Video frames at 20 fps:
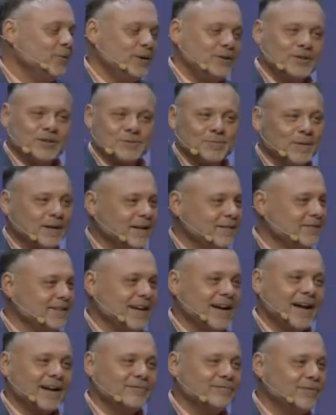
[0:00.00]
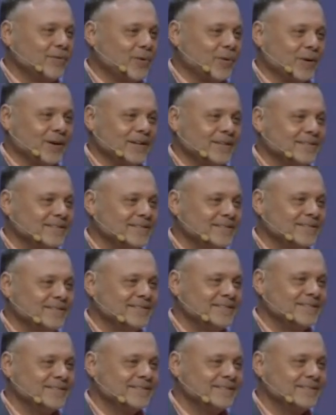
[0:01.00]
We just believe in God for it.
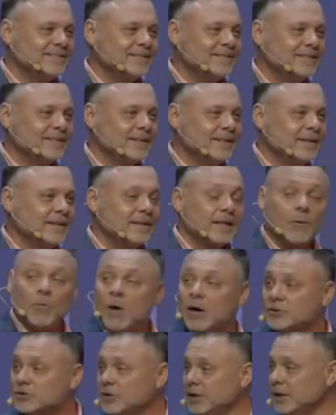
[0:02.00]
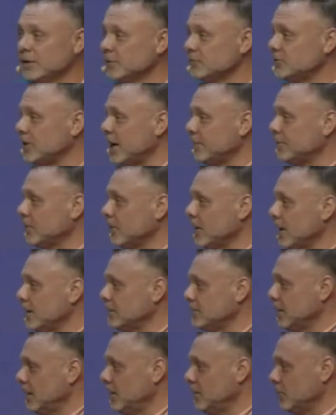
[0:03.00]
Now, watch the end of chapter
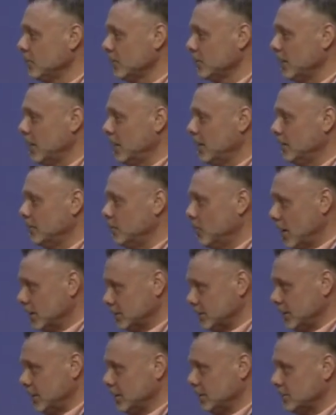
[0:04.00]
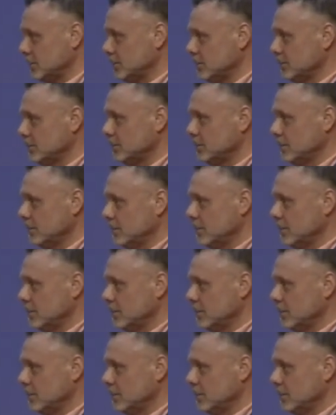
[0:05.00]
19. We're done. Watch this.